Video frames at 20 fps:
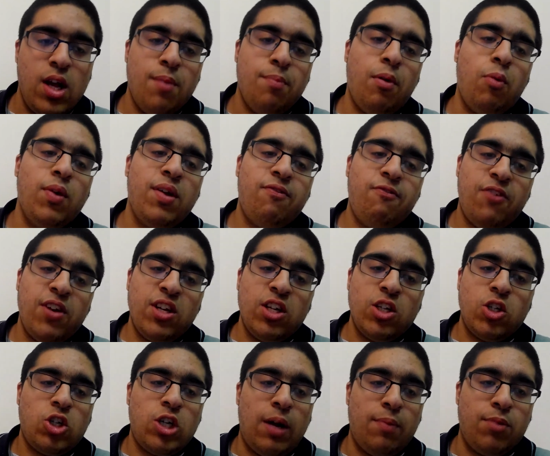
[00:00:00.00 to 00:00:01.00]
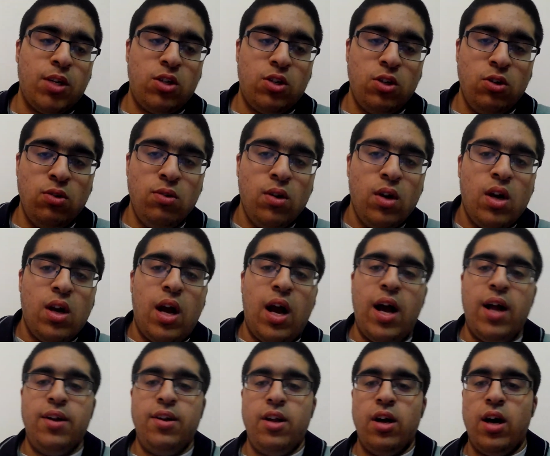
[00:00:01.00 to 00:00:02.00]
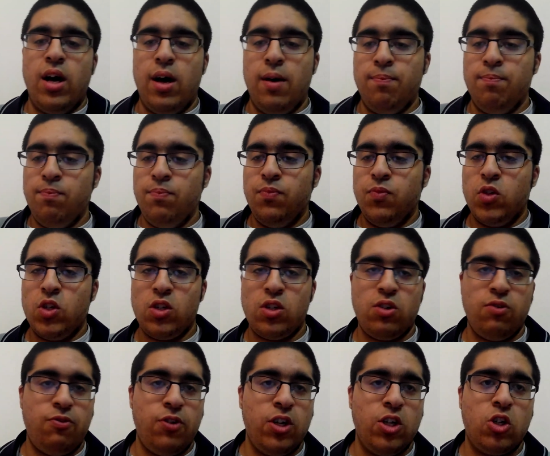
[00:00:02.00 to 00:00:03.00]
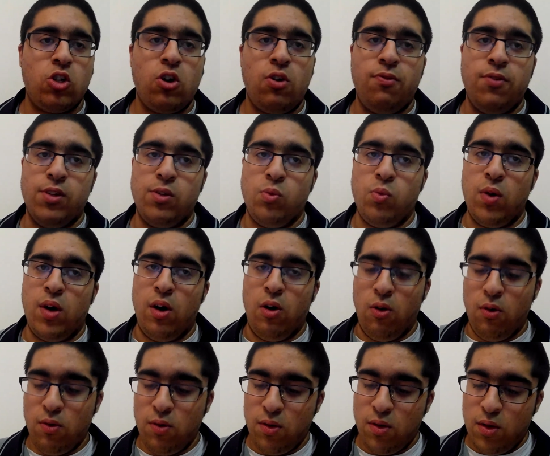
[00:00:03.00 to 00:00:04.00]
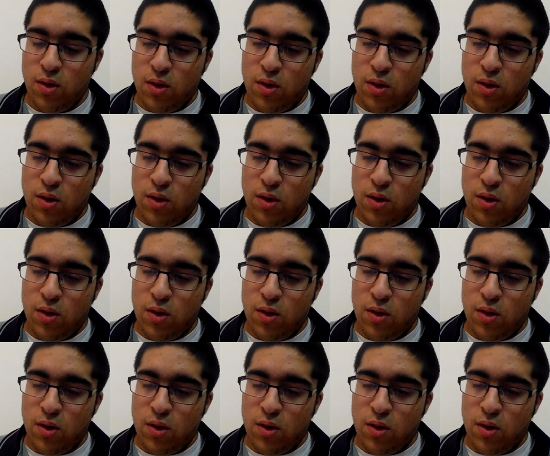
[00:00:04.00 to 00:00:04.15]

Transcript: But we finished chapter 2, and just to finish off as well,